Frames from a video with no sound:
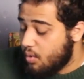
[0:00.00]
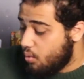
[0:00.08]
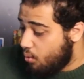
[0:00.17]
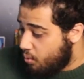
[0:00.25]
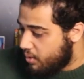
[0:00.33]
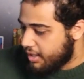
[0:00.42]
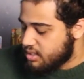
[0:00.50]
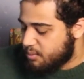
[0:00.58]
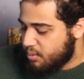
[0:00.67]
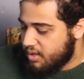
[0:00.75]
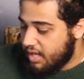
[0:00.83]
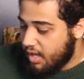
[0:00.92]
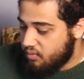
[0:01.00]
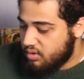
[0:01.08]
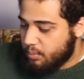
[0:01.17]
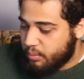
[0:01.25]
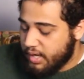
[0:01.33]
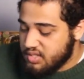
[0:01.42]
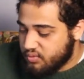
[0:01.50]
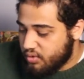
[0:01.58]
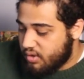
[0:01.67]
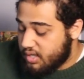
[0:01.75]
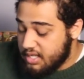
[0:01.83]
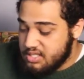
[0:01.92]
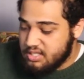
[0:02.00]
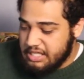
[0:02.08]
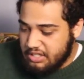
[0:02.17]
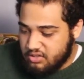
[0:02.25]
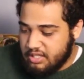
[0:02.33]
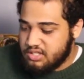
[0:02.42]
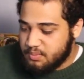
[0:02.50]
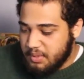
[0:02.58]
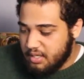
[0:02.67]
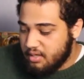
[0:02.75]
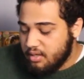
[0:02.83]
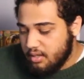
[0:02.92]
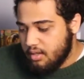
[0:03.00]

Ooh, that's a pretty hefty price for a decent internet speed.